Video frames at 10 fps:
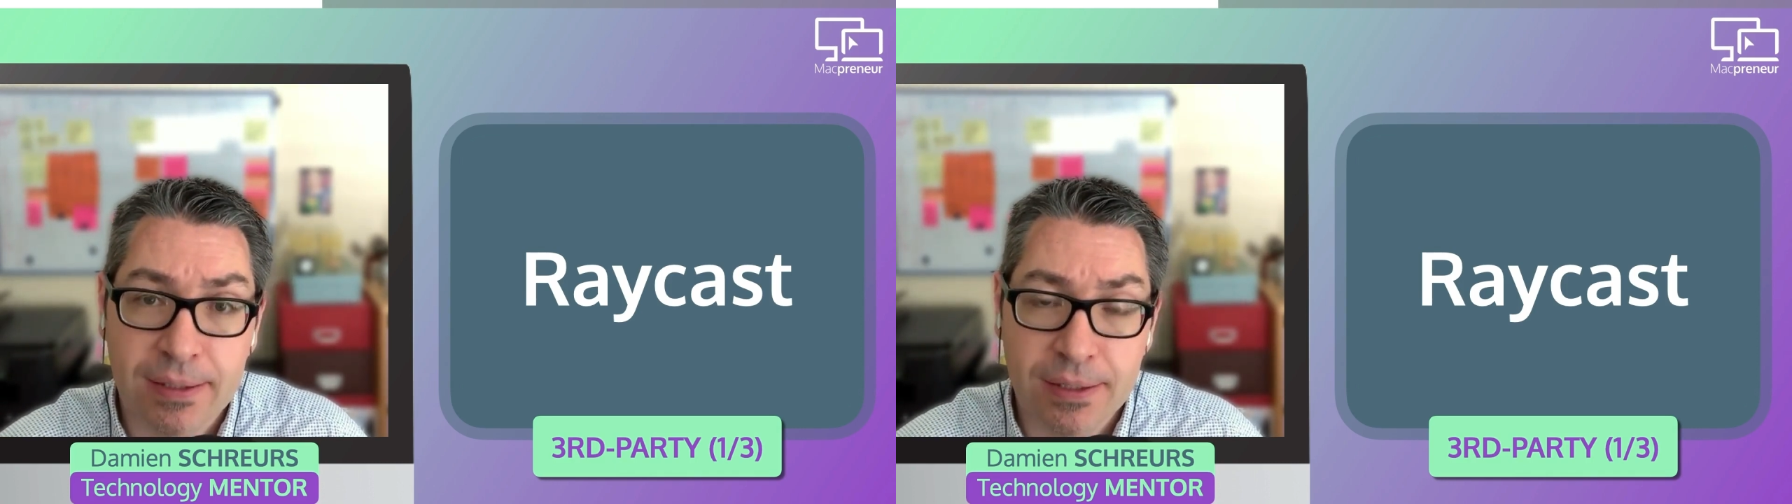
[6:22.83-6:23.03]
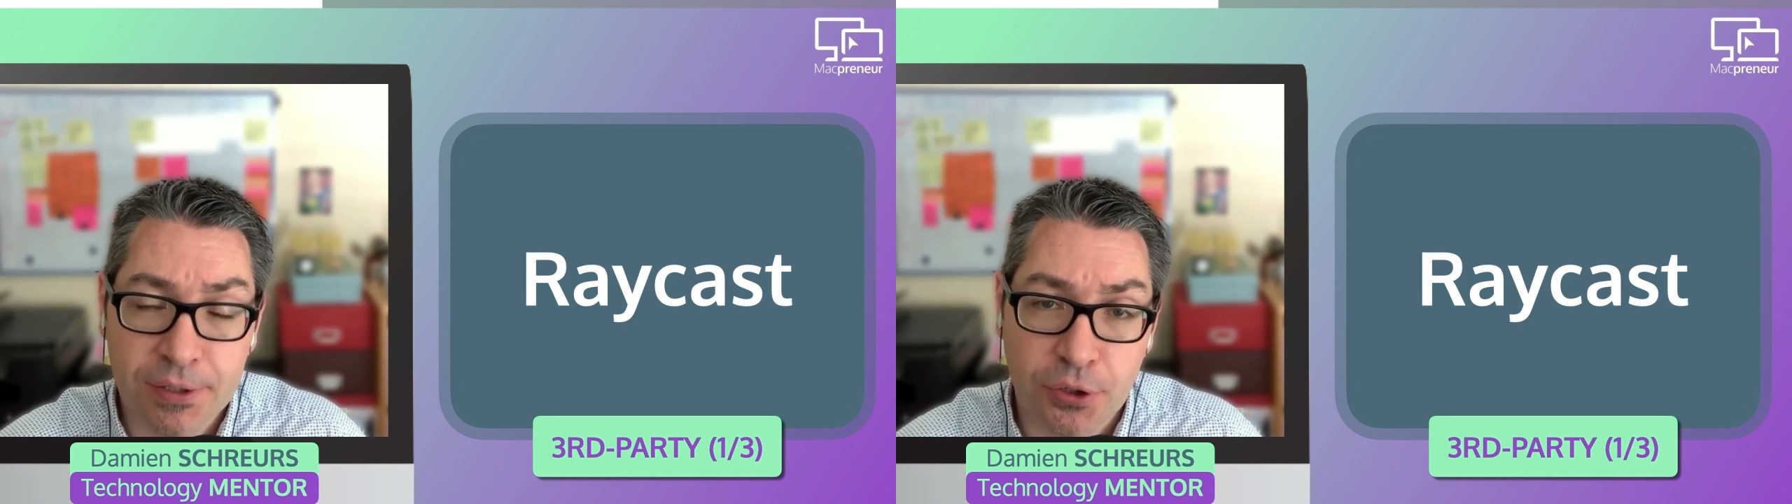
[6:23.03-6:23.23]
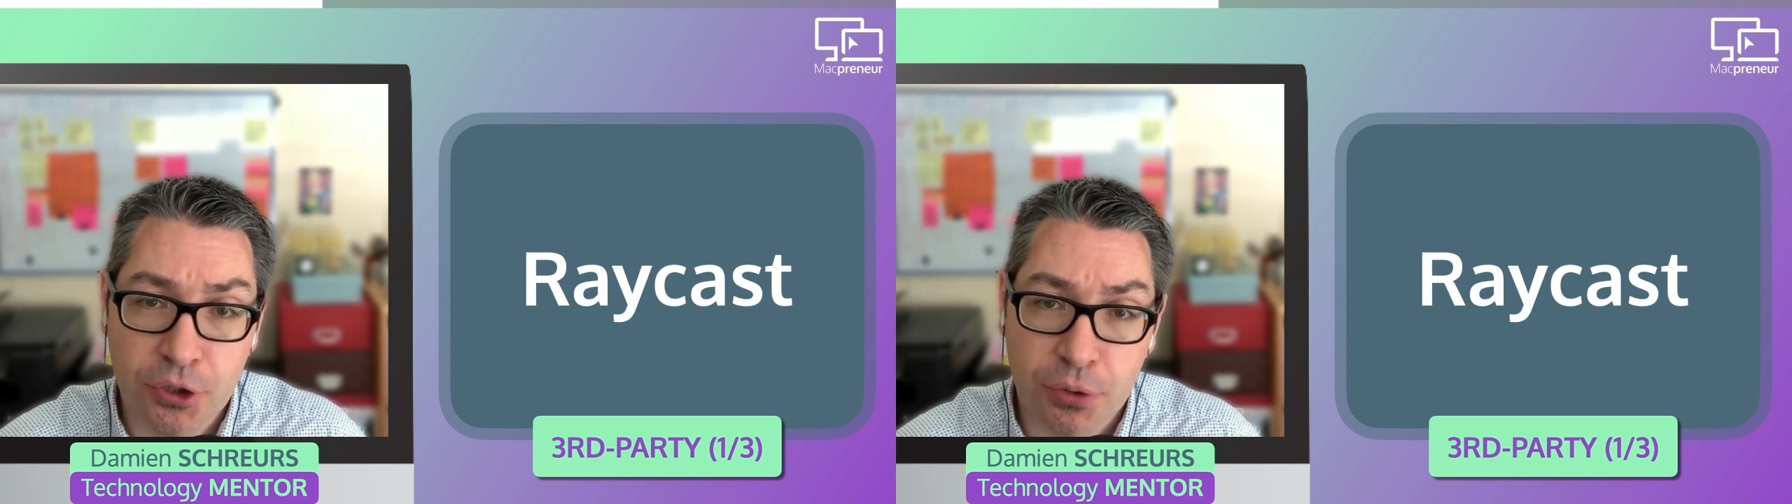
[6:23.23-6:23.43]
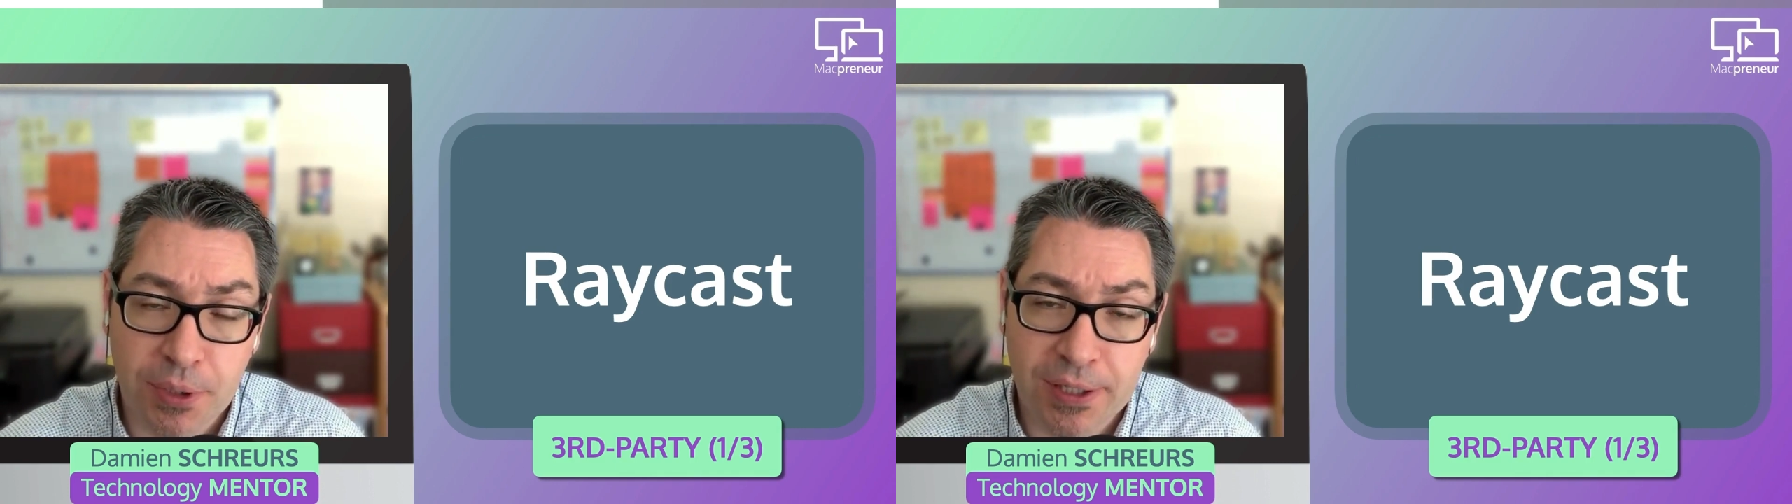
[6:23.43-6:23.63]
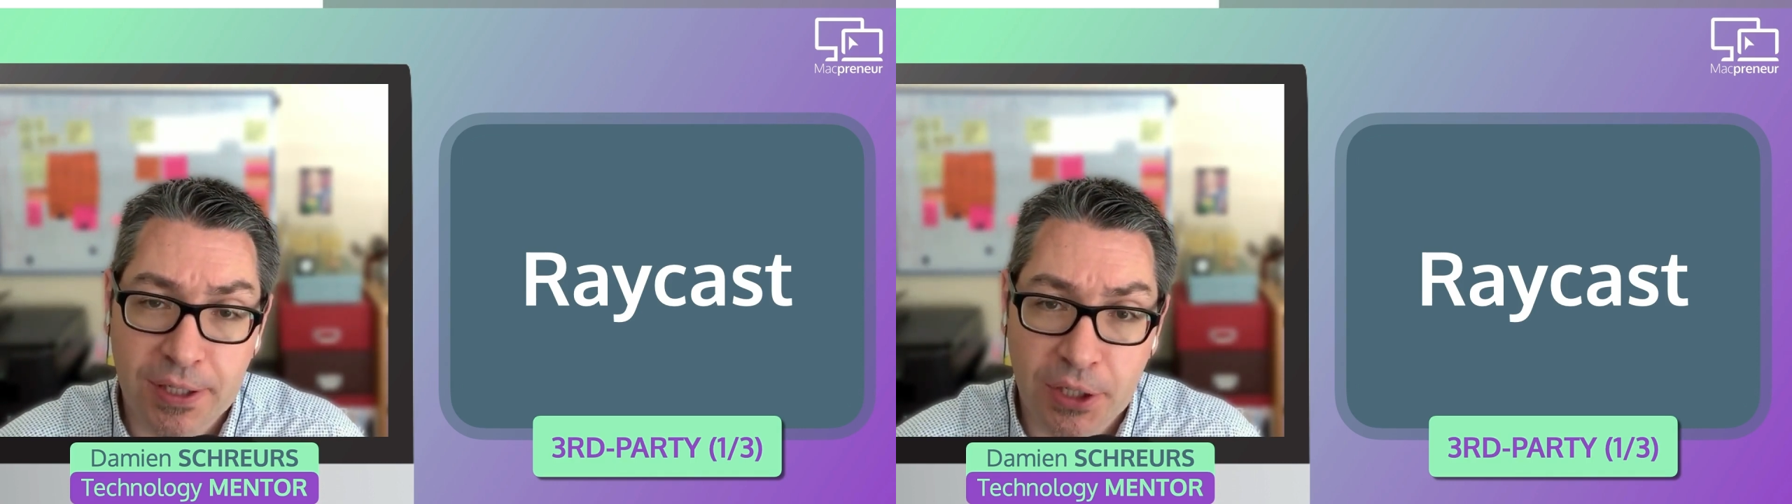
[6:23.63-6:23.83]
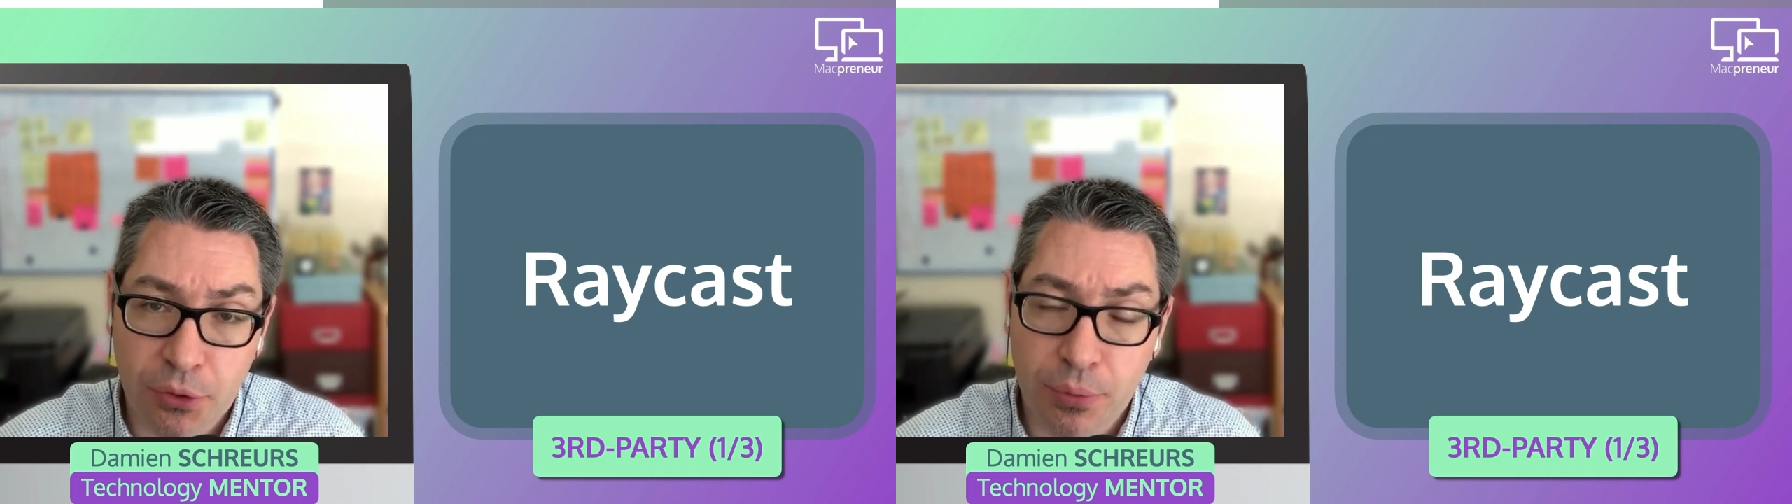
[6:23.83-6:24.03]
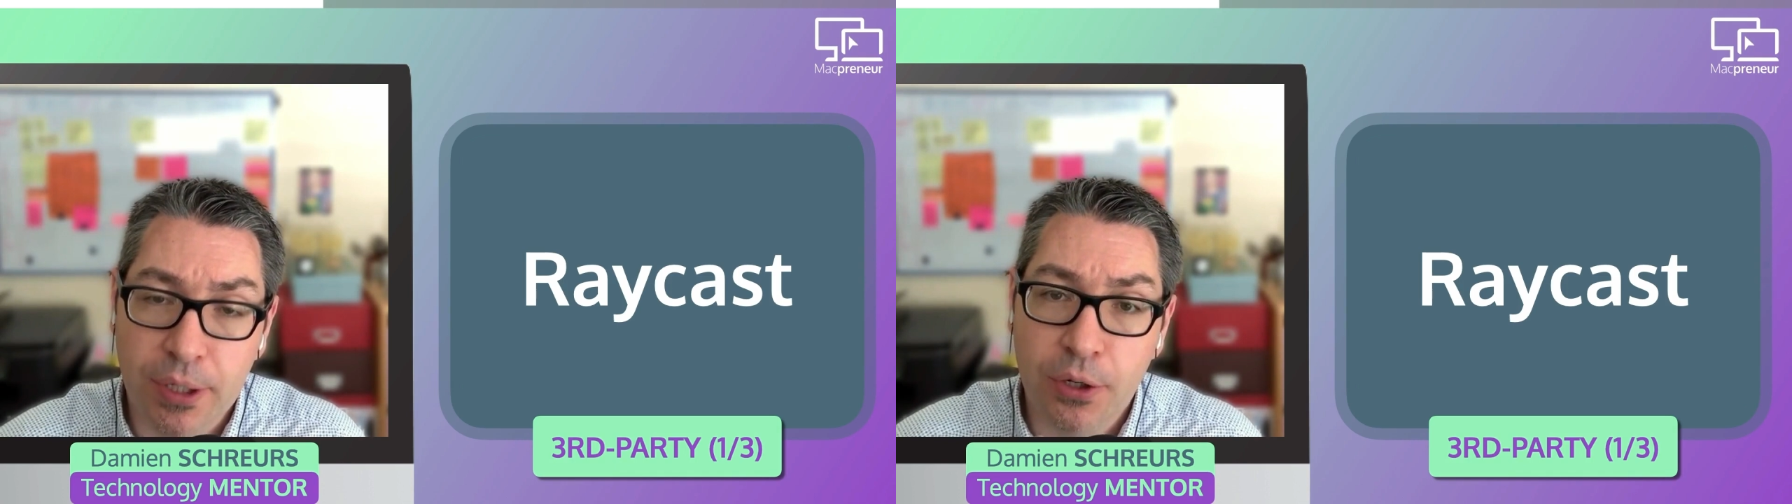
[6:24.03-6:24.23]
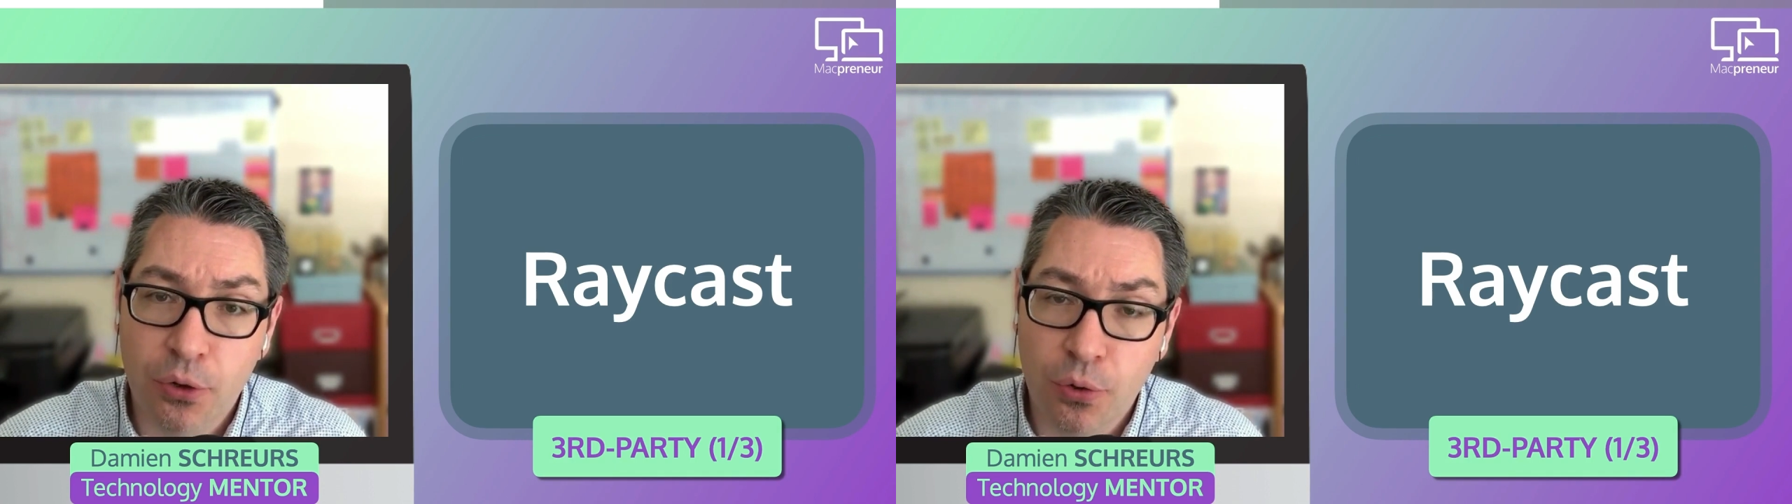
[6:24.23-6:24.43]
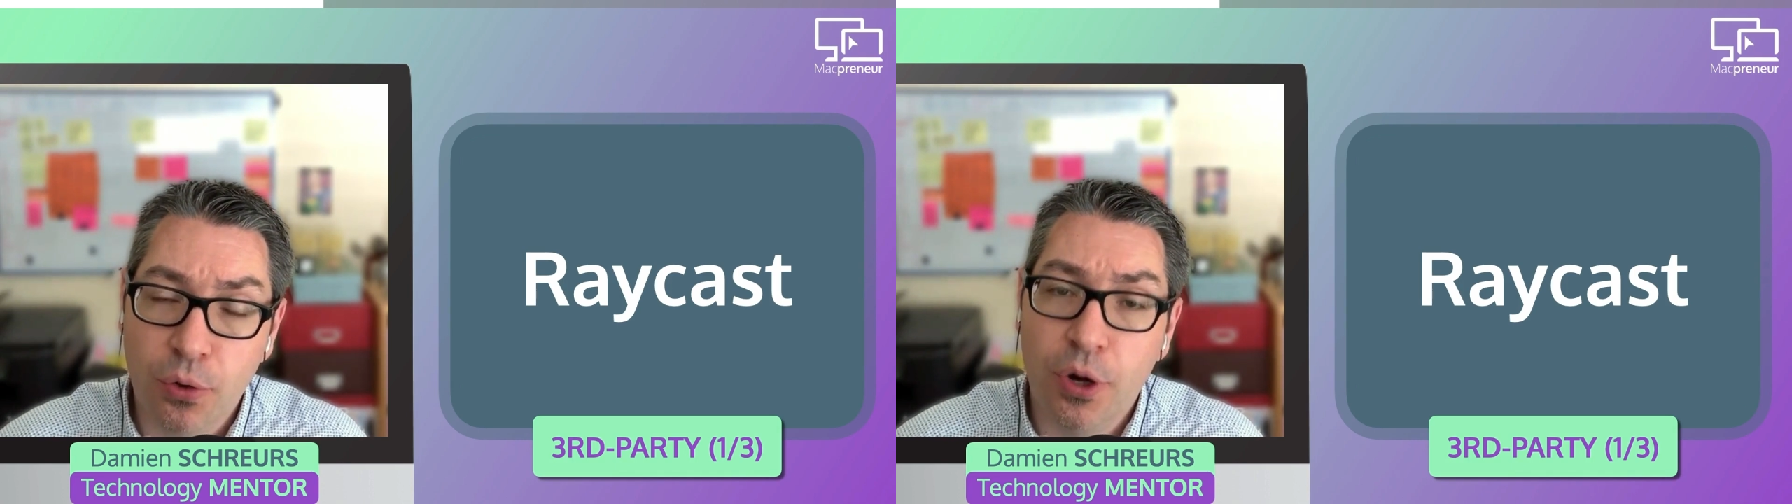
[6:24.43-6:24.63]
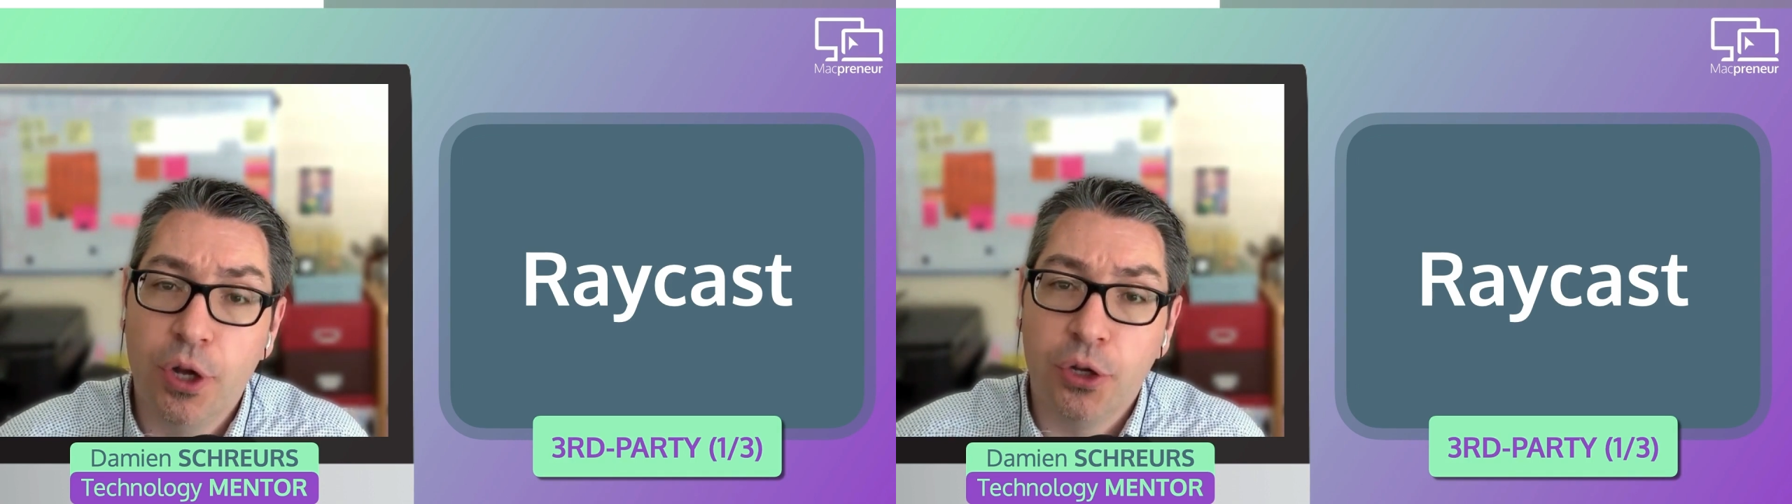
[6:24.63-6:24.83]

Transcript: in such a way that it will go